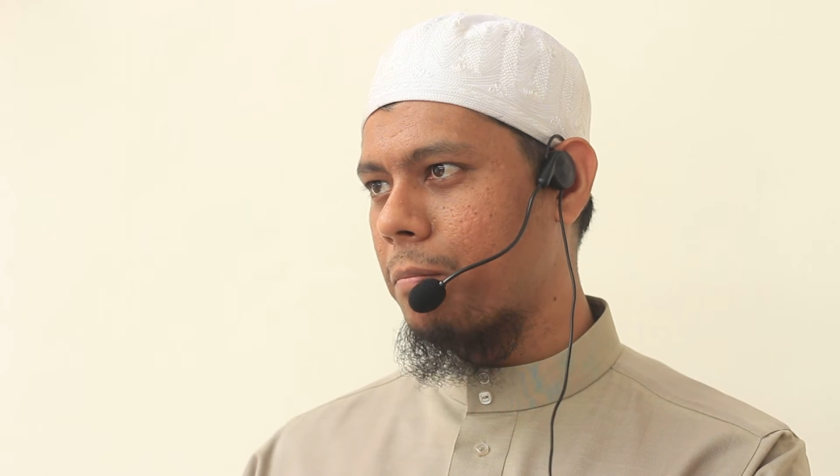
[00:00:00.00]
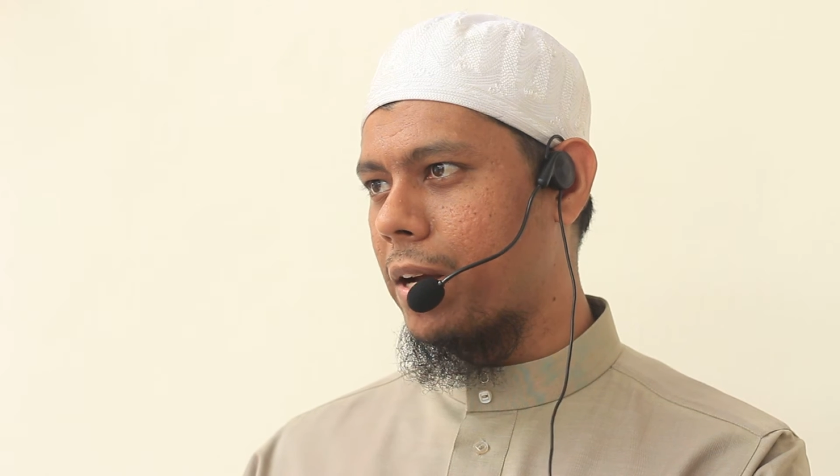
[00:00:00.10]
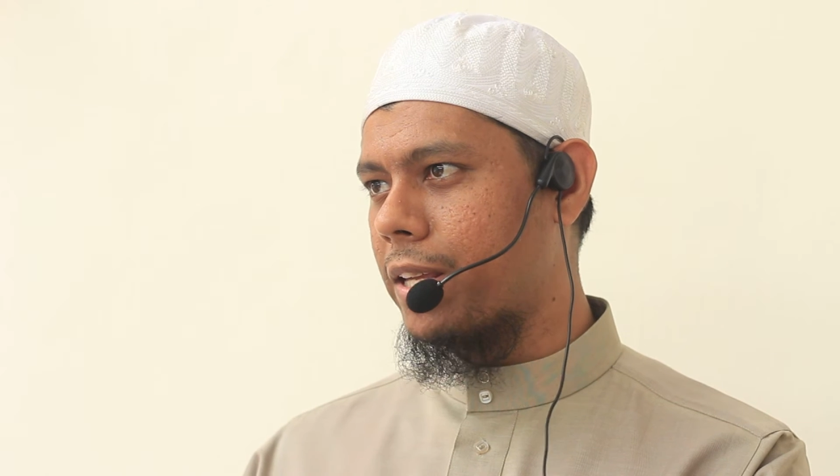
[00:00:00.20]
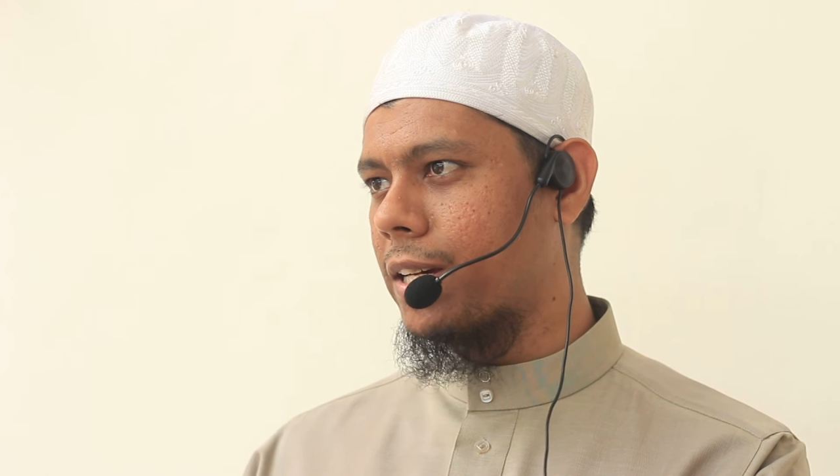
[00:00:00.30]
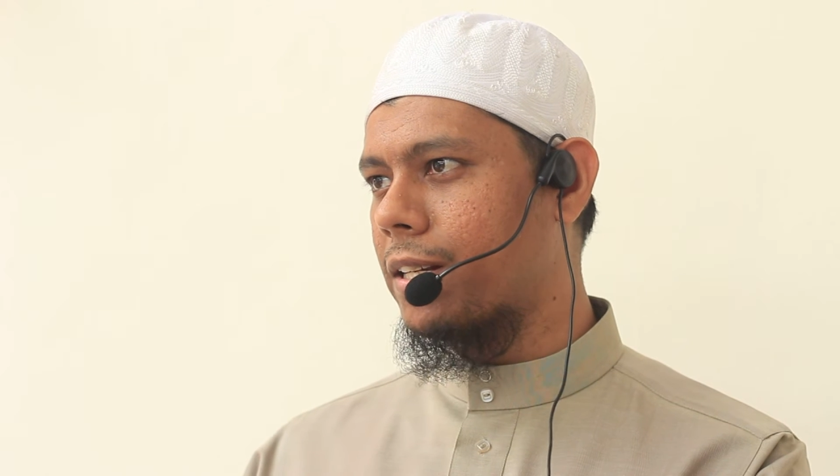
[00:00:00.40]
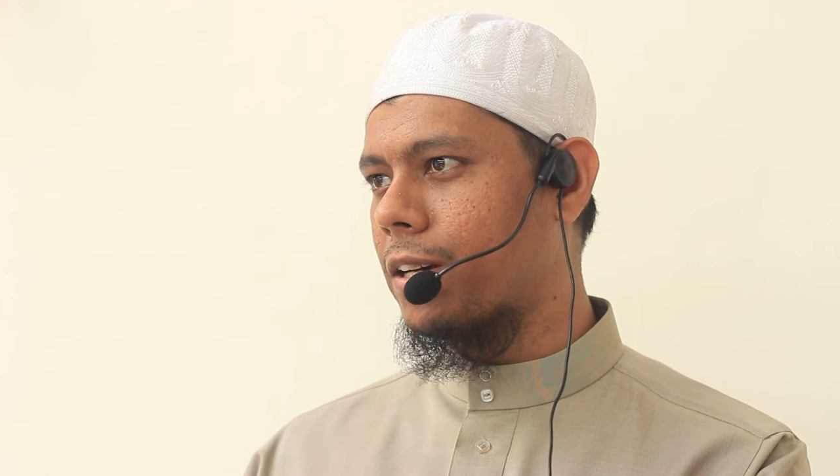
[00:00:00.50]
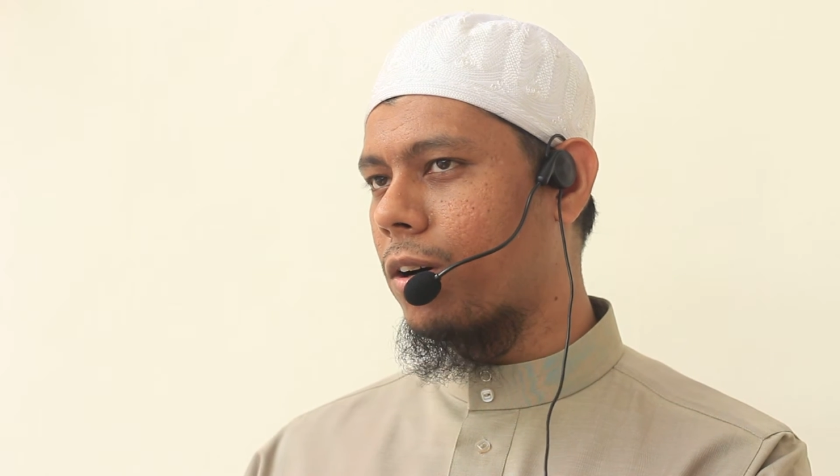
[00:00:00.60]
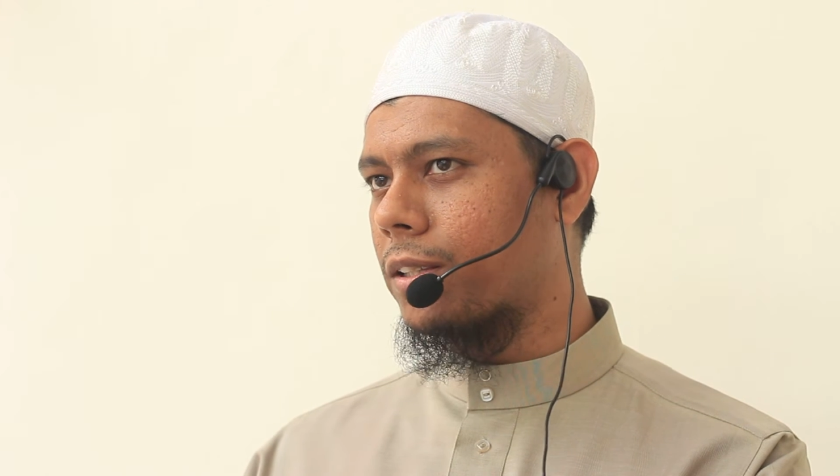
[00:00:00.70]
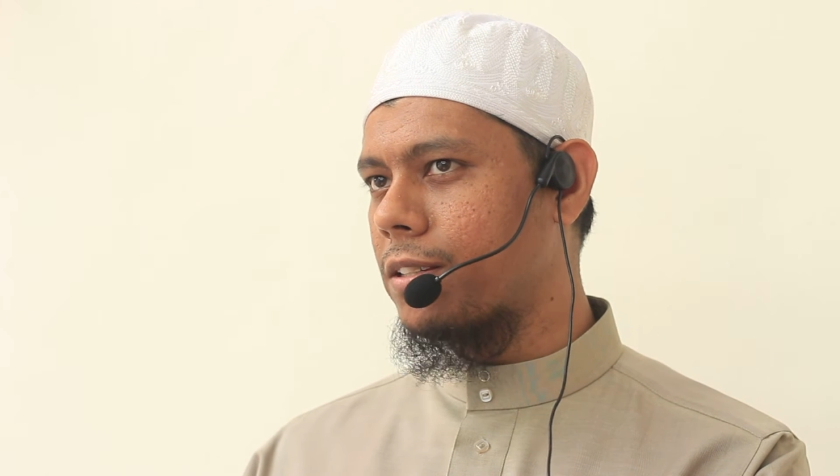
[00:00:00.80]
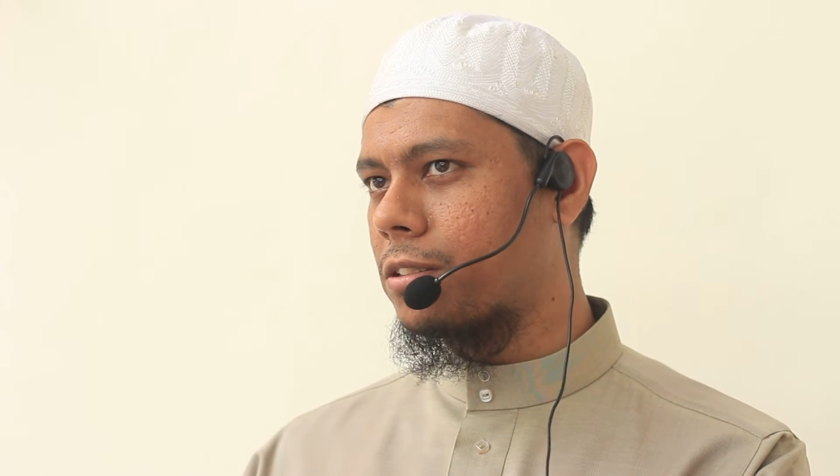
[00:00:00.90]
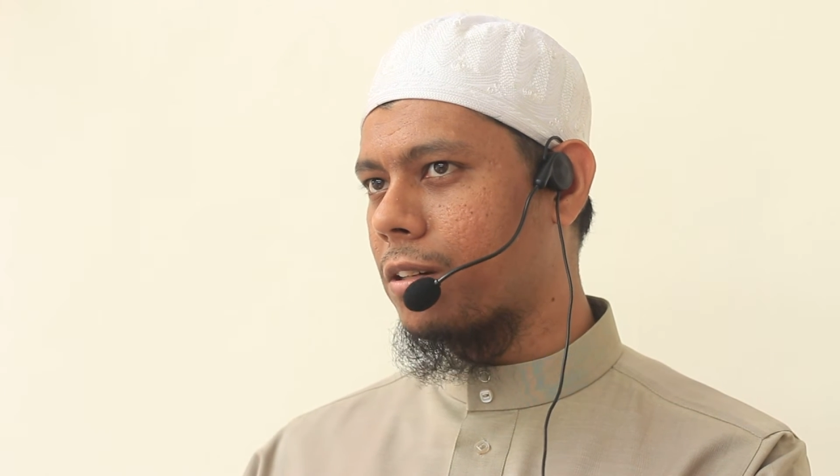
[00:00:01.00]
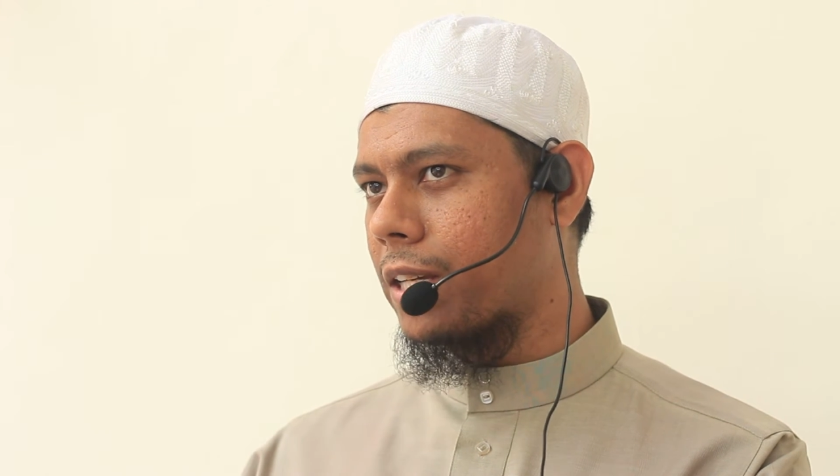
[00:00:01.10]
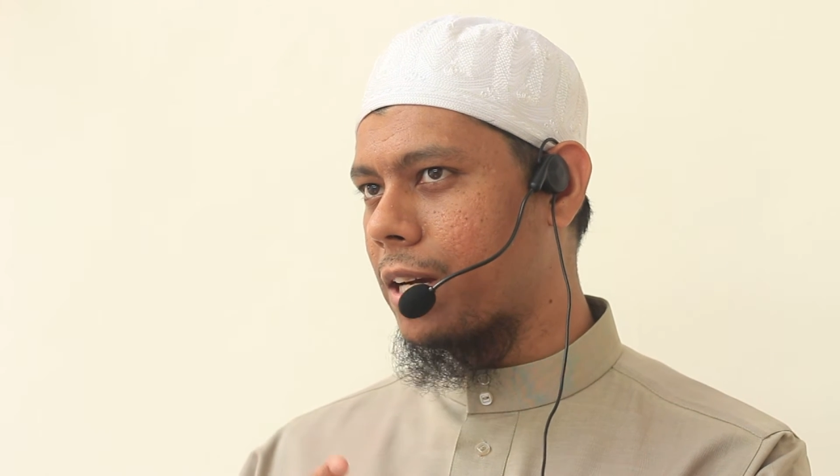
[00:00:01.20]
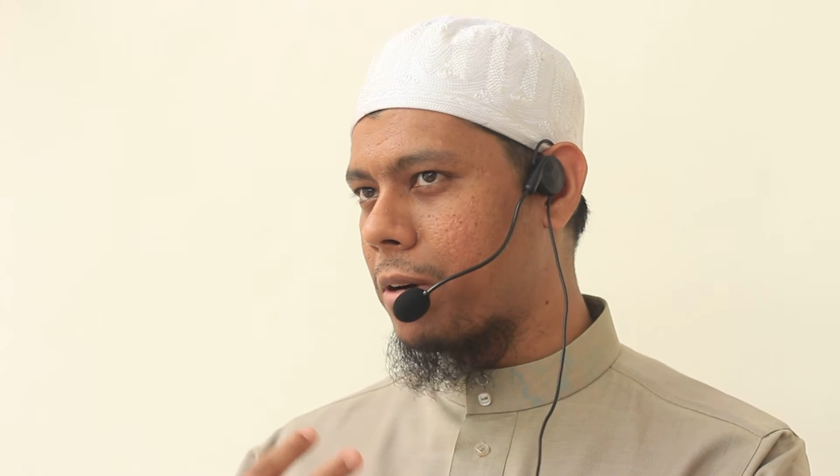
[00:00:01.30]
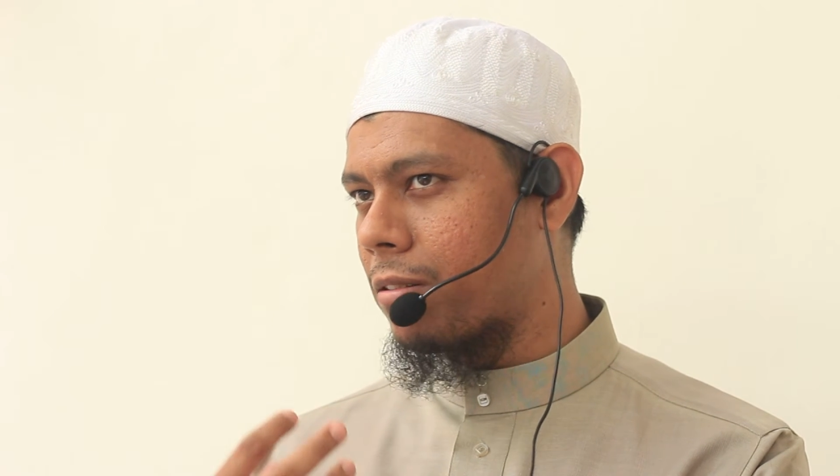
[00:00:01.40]
But here the author is
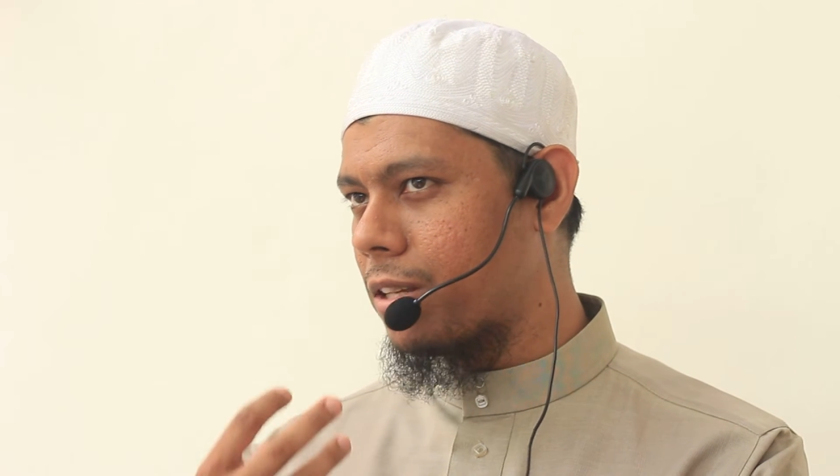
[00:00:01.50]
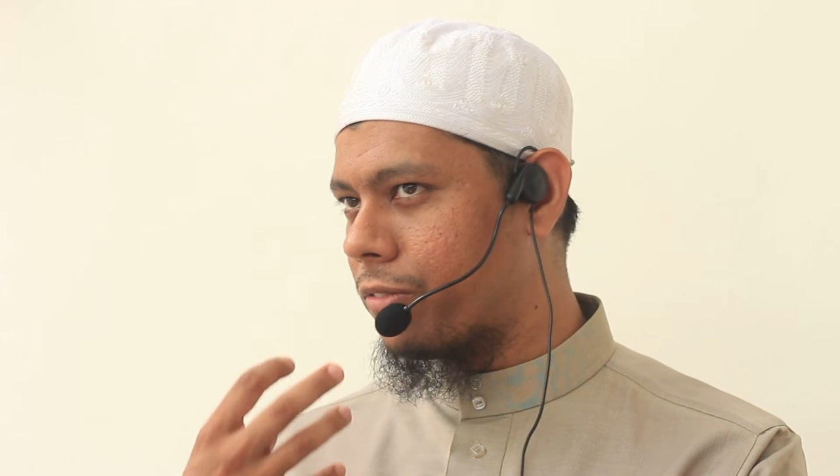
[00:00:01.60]
talking about